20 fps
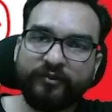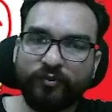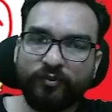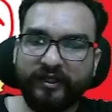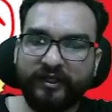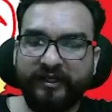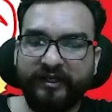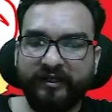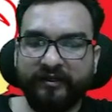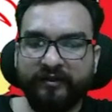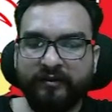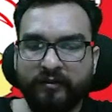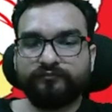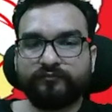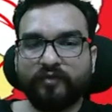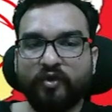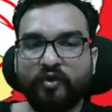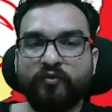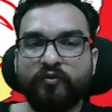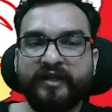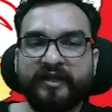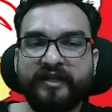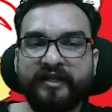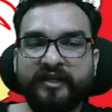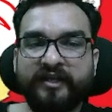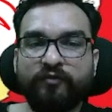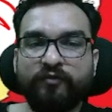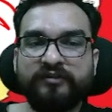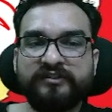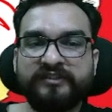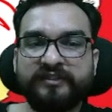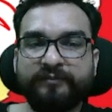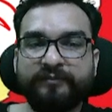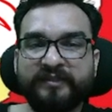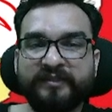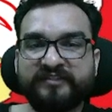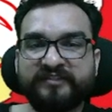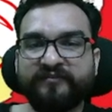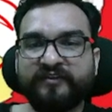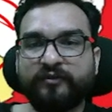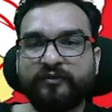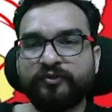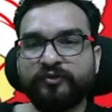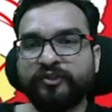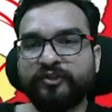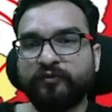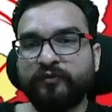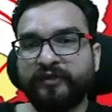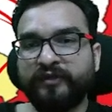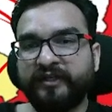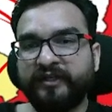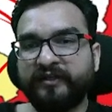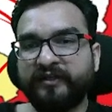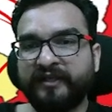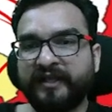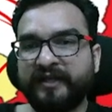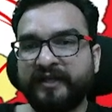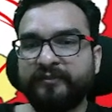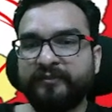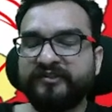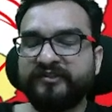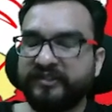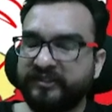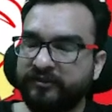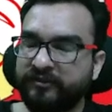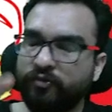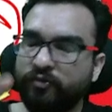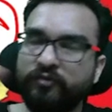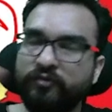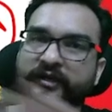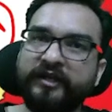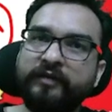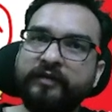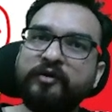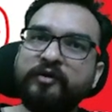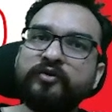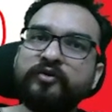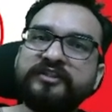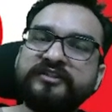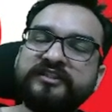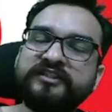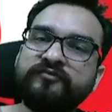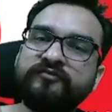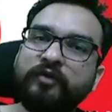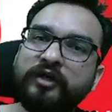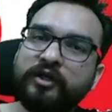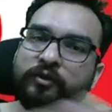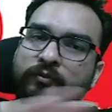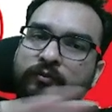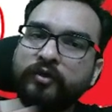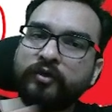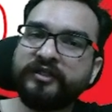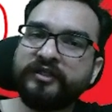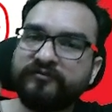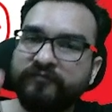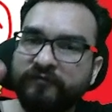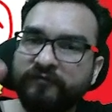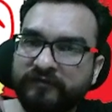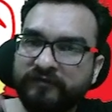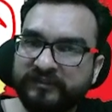you, right? Over here, you will see Pacific Ocean. Over here, Caribbean Sea. Don't worry about this. This water bodies, we